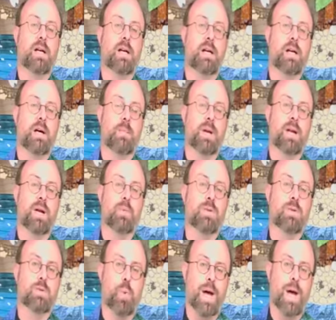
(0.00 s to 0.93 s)
but it
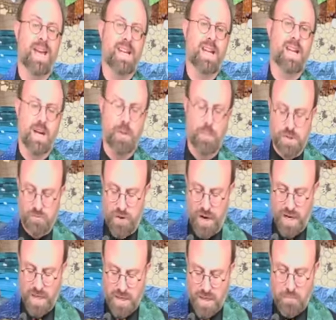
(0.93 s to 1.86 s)
was when I was
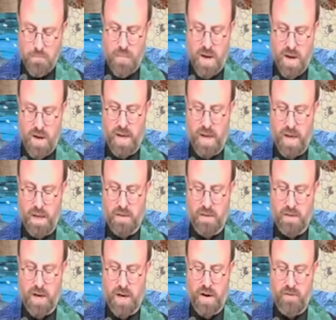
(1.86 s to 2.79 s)
writing mine
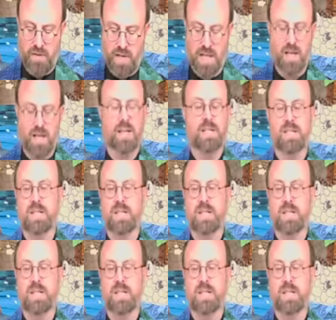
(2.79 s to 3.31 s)
that I realized